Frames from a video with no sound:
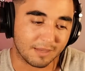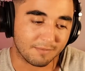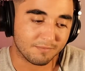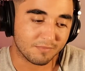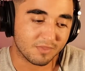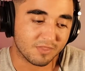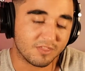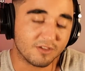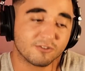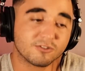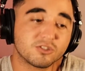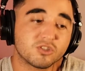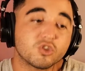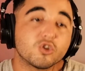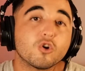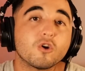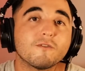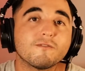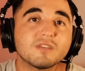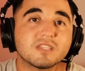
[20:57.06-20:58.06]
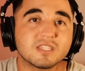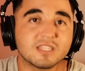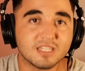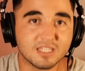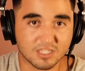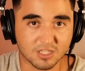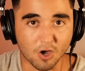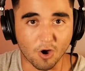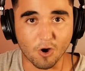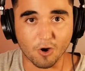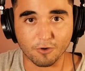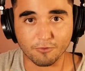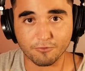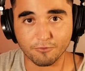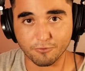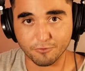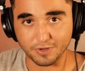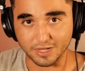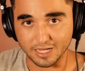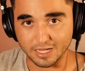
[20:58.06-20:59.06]
Their services are
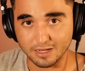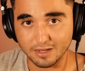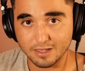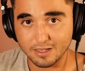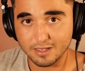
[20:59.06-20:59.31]
free.